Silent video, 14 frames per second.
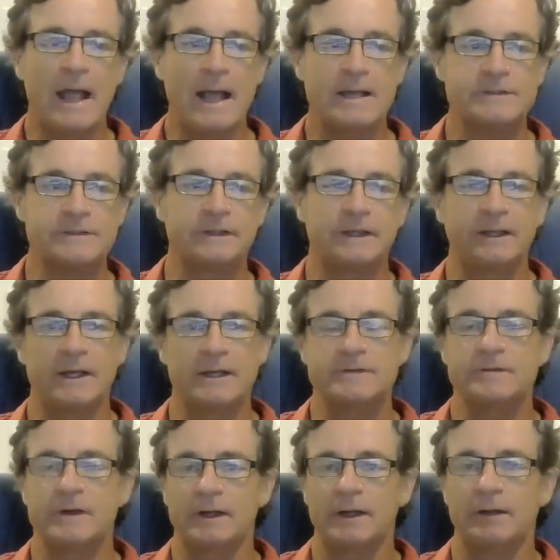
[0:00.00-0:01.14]
hazard a guess
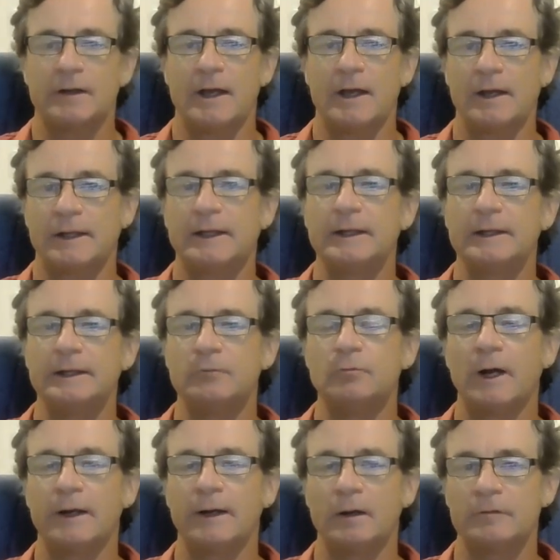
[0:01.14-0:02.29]
that a hilly
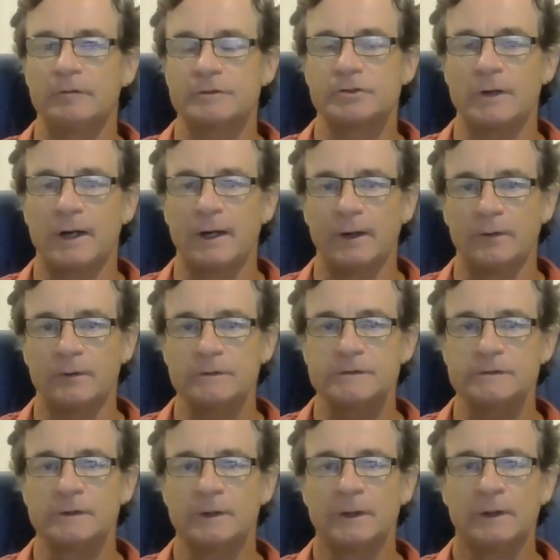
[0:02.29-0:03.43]
run over
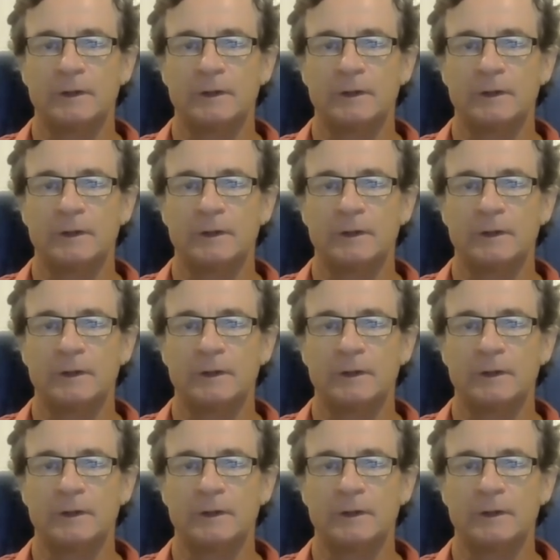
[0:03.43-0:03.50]
trails